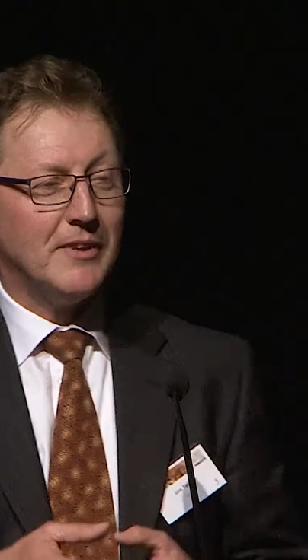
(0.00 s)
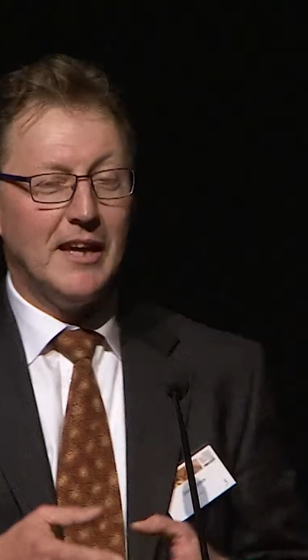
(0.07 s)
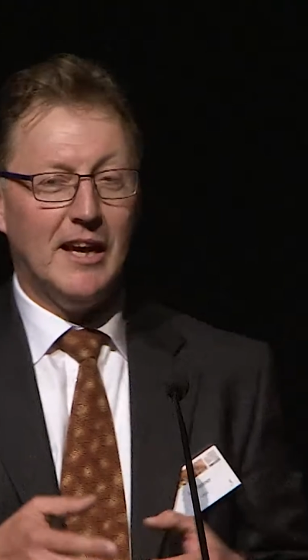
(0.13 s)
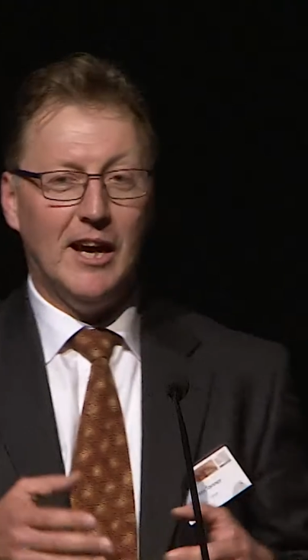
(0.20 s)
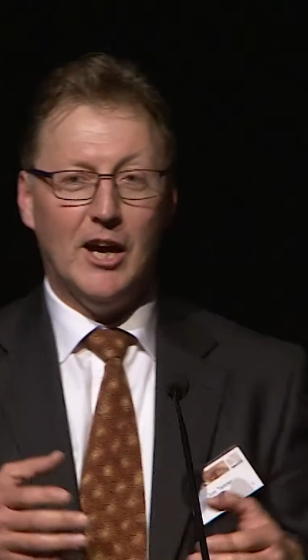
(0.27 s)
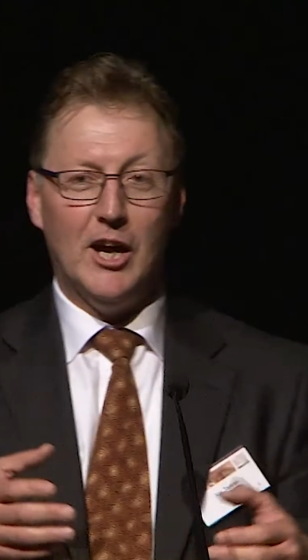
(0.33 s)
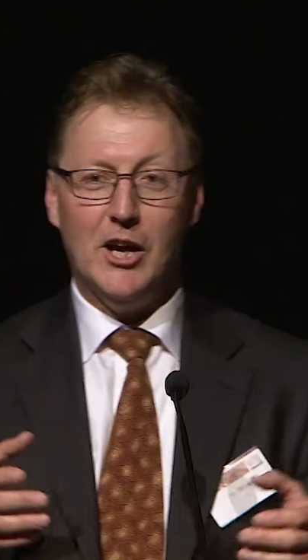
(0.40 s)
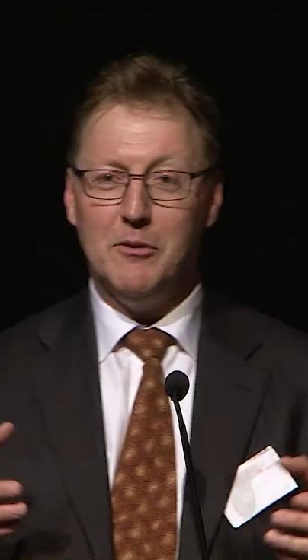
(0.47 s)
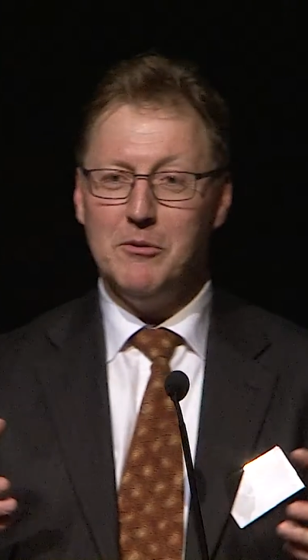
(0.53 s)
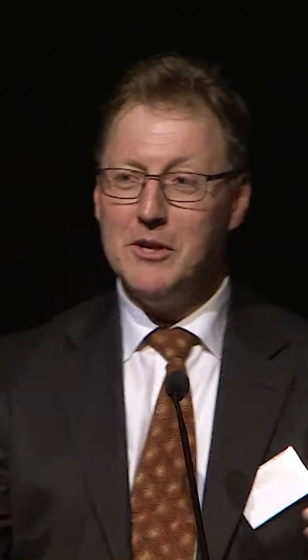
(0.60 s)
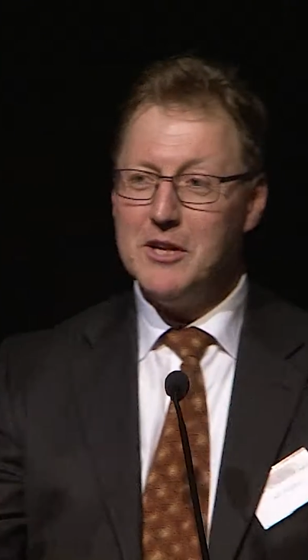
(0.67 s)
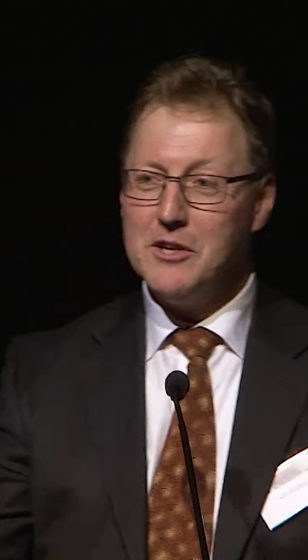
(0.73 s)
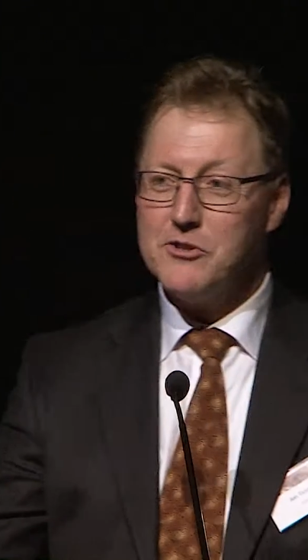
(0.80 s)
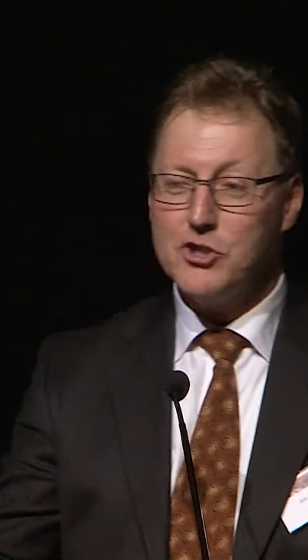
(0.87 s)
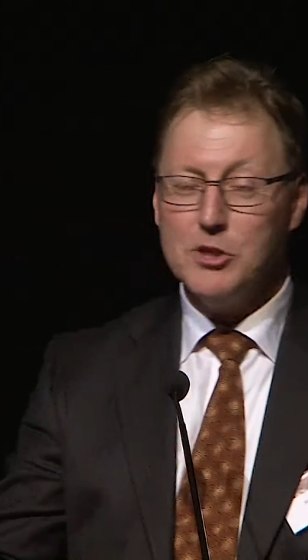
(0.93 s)

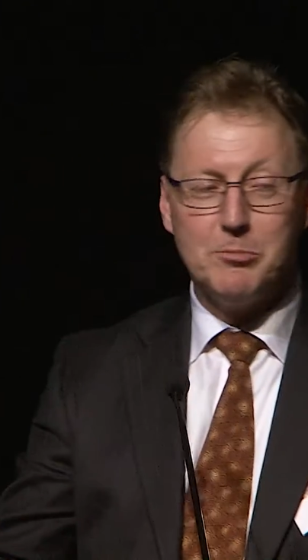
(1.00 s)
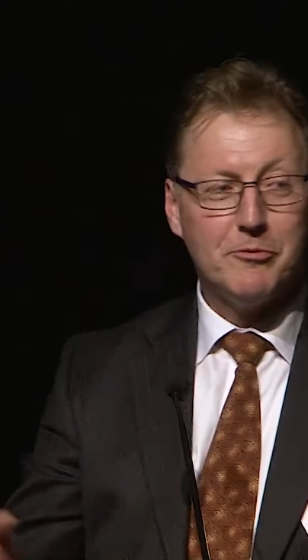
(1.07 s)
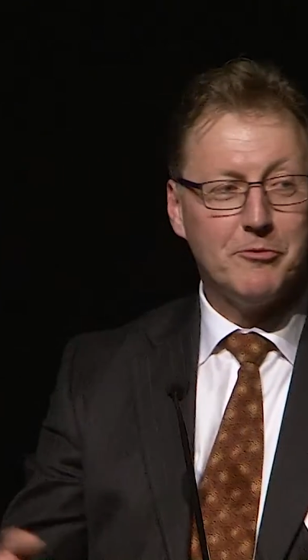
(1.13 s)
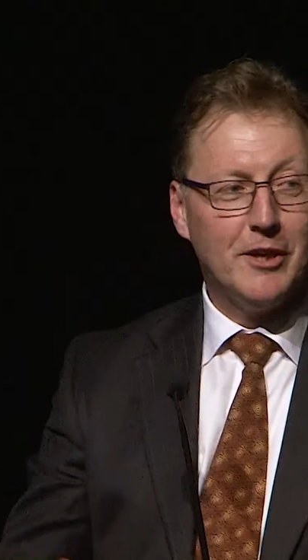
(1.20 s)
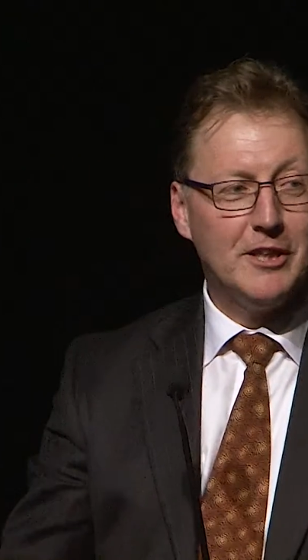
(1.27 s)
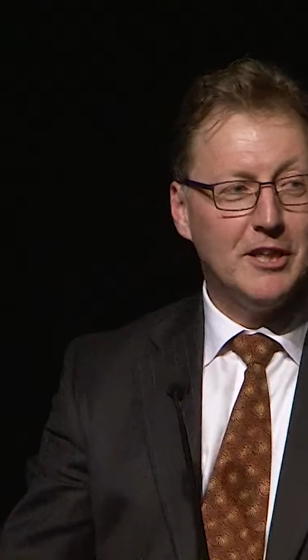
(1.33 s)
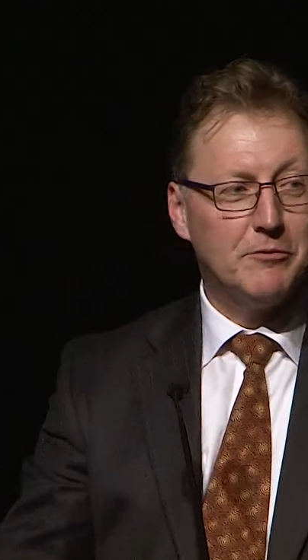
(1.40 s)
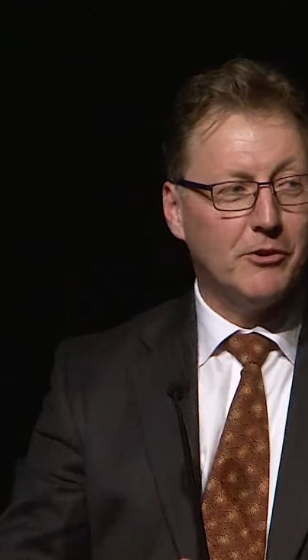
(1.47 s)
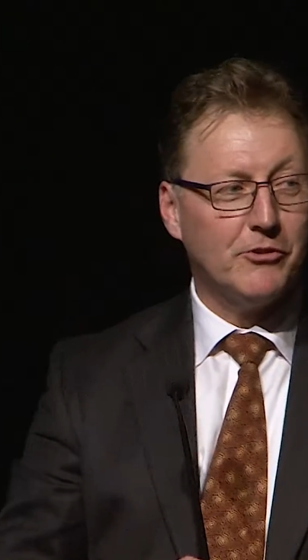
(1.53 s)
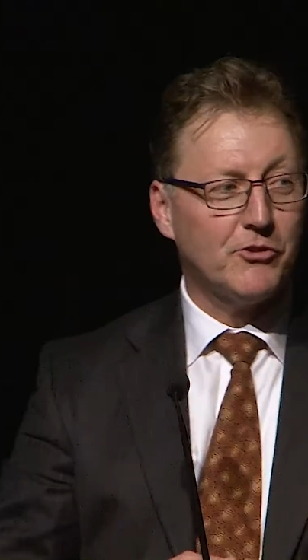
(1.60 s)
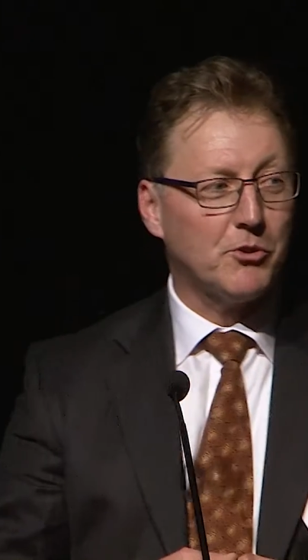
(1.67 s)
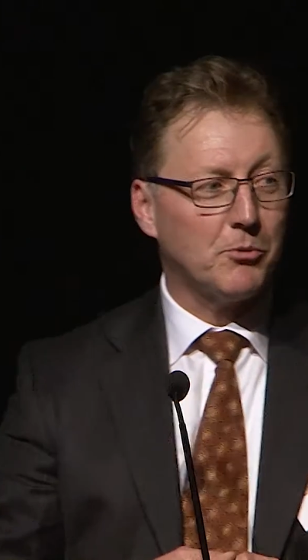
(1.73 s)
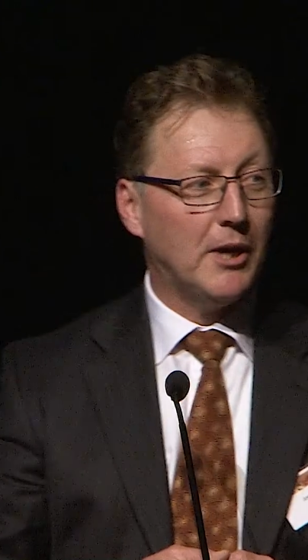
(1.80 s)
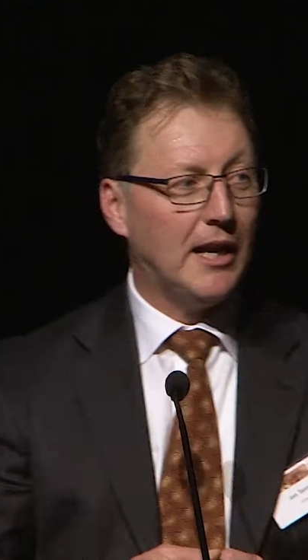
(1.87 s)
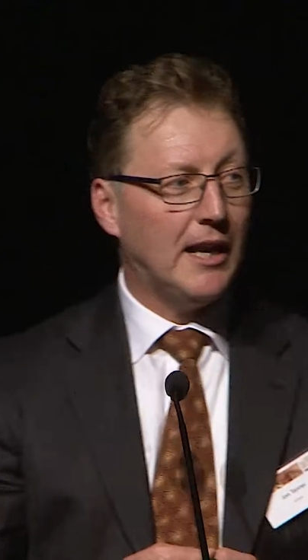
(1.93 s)
of
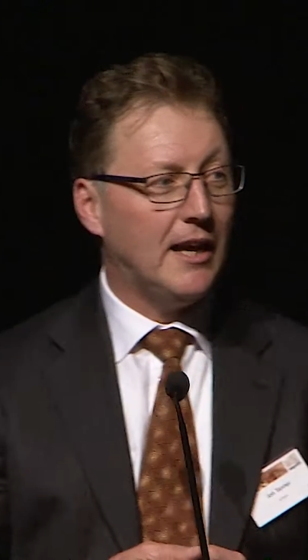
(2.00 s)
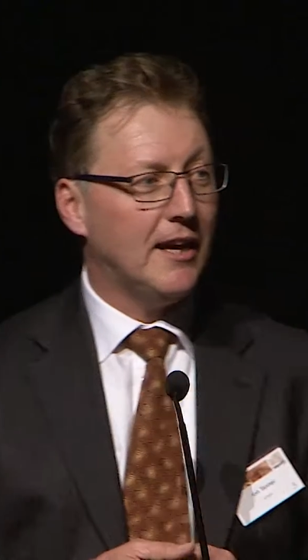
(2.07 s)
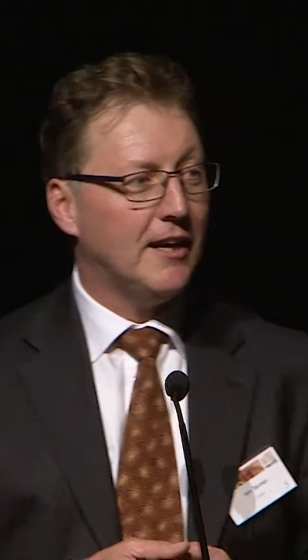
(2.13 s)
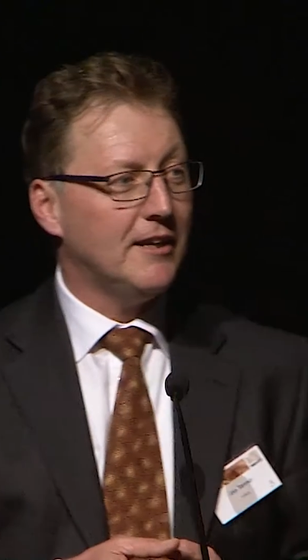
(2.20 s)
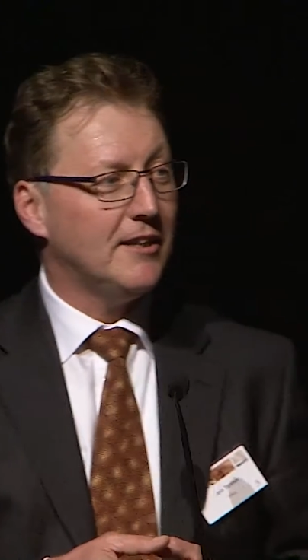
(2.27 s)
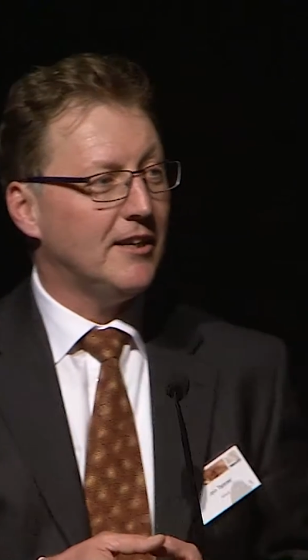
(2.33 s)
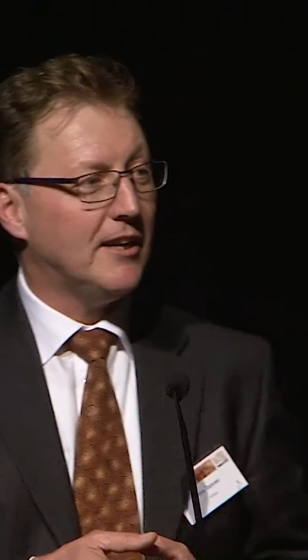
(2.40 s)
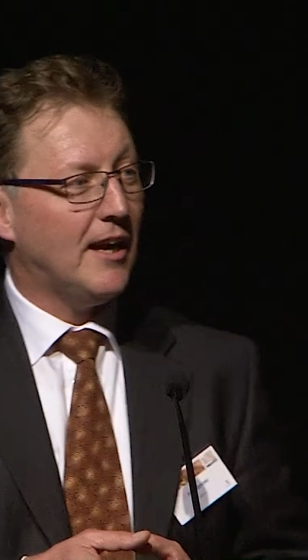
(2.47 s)
Australia,